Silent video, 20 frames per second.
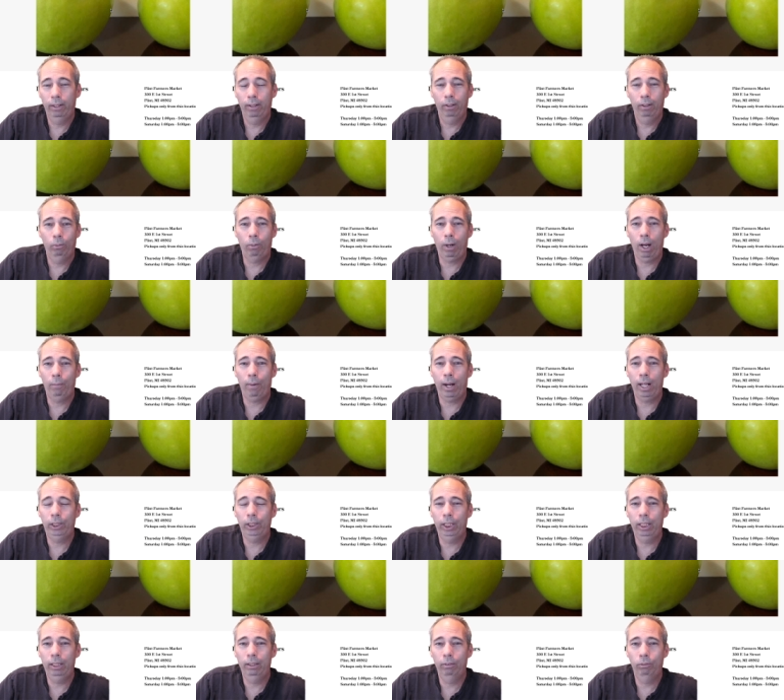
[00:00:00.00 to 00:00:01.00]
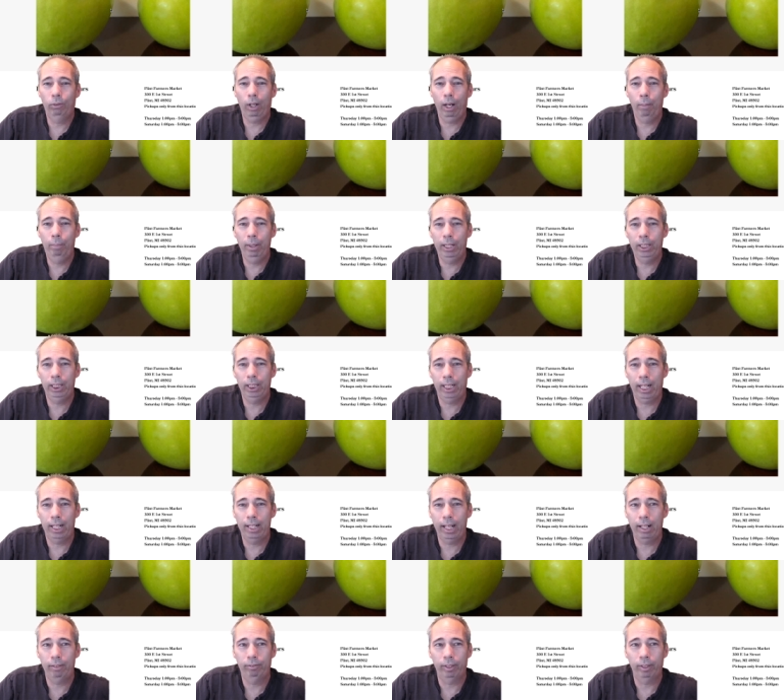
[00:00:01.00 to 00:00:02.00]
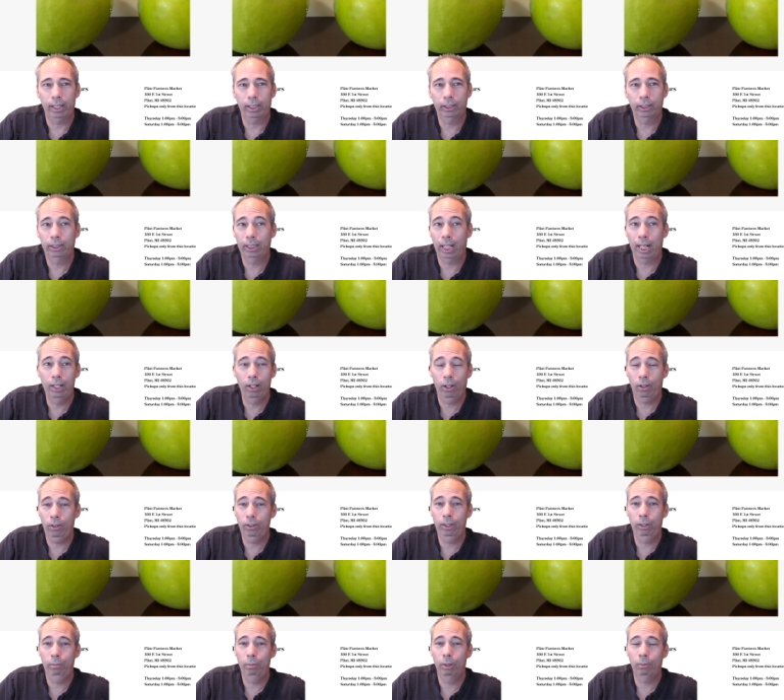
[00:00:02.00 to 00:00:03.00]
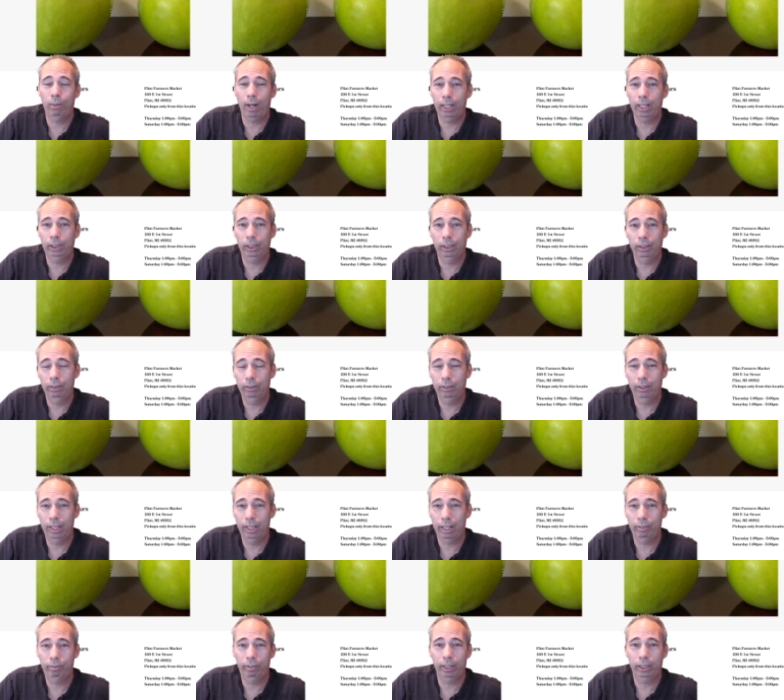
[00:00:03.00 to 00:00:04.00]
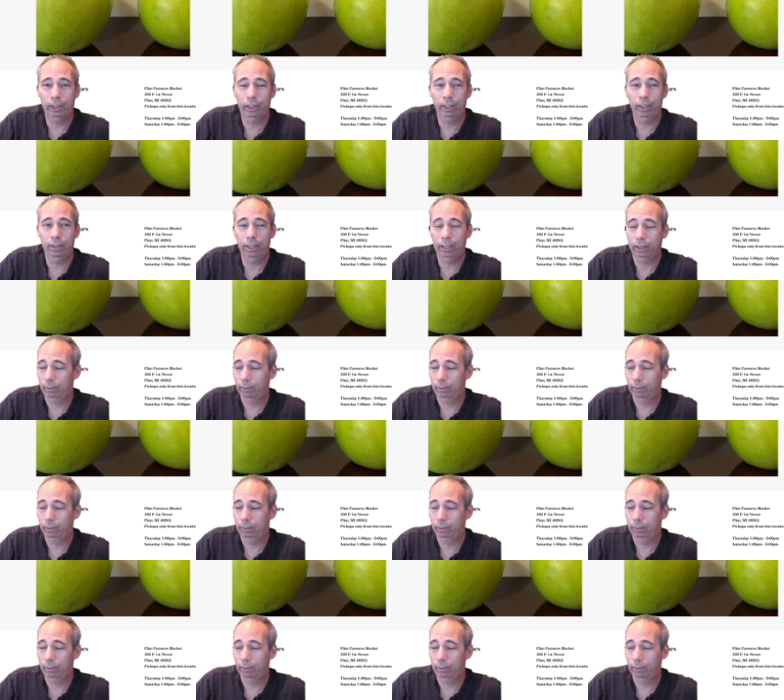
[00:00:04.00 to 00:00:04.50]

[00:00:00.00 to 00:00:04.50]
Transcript: Why watching? Why binging on Netflix? Because I know you've been watching the Netflix series.